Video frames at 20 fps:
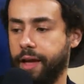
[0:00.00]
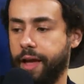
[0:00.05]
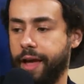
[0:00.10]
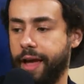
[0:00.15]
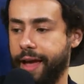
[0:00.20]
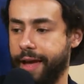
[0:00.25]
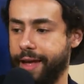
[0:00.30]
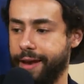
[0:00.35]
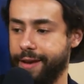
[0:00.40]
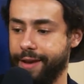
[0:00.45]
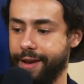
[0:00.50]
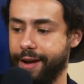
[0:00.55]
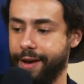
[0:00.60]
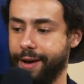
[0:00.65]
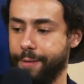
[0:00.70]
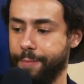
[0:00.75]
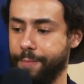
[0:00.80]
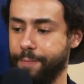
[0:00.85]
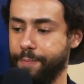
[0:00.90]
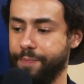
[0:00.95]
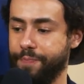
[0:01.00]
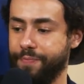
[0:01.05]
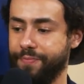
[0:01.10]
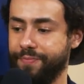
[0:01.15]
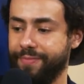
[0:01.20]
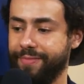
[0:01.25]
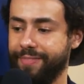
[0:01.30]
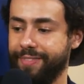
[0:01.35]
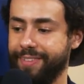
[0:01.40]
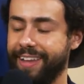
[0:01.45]
And
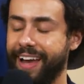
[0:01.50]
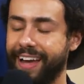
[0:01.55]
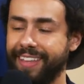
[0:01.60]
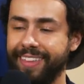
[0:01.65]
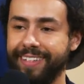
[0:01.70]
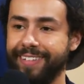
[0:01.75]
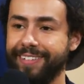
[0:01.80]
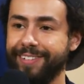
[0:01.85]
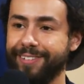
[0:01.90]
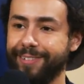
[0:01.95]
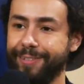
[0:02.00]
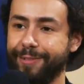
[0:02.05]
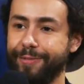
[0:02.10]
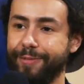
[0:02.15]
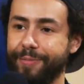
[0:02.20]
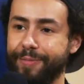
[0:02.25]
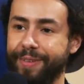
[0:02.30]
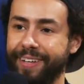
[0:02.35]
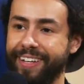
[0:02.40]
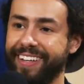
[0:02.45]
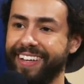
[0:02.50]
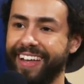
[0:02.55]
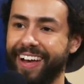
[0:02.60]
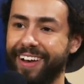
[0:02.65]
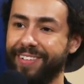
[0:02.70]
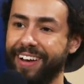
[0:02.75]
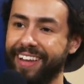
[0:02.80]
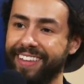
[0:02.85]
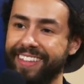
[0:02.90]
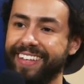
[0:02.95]
yeah, I think he's learned from me.
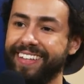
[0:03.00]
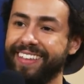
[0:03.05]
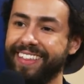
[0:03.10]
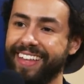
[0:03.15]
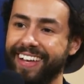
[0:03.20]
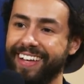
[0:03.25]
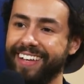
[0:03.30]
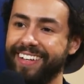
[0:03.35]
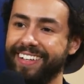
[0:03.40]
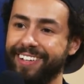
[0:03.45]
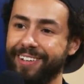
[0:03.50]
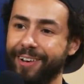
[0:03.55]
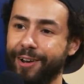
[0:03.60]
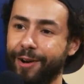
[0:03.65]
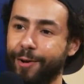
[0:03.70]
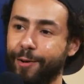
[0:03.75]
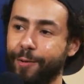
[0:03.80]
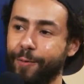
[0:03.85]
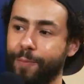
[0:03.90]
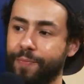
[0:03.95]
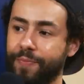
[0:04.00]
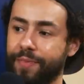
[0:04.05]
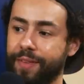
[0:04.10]
I mean, I think that, you know,